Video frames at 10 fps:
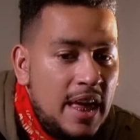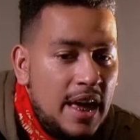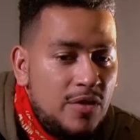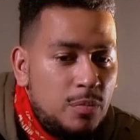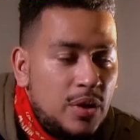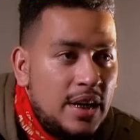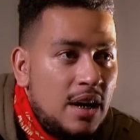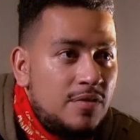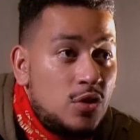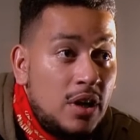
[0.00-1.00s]
if you put
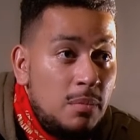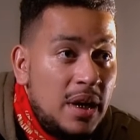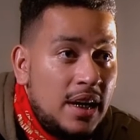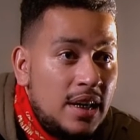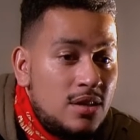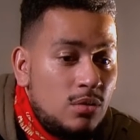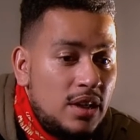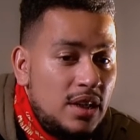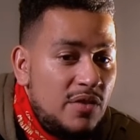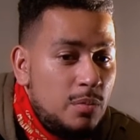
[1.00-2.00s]
enough dreaming into
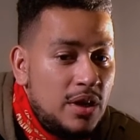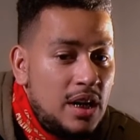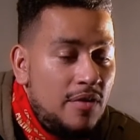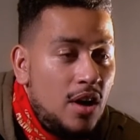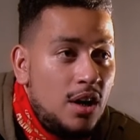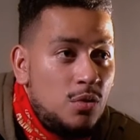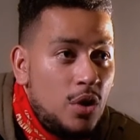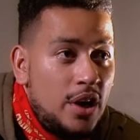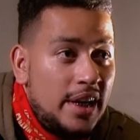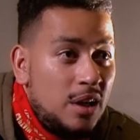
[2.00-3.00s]
it, if you put enough hard
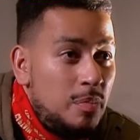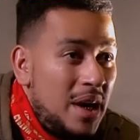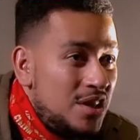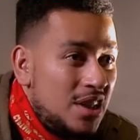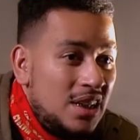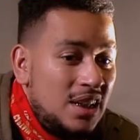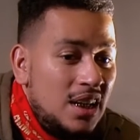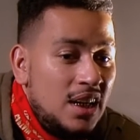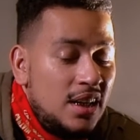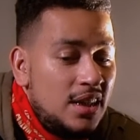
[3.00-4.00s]
work and passion,
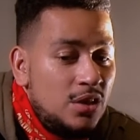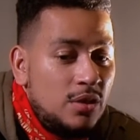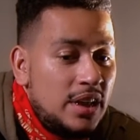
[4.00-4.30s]
then you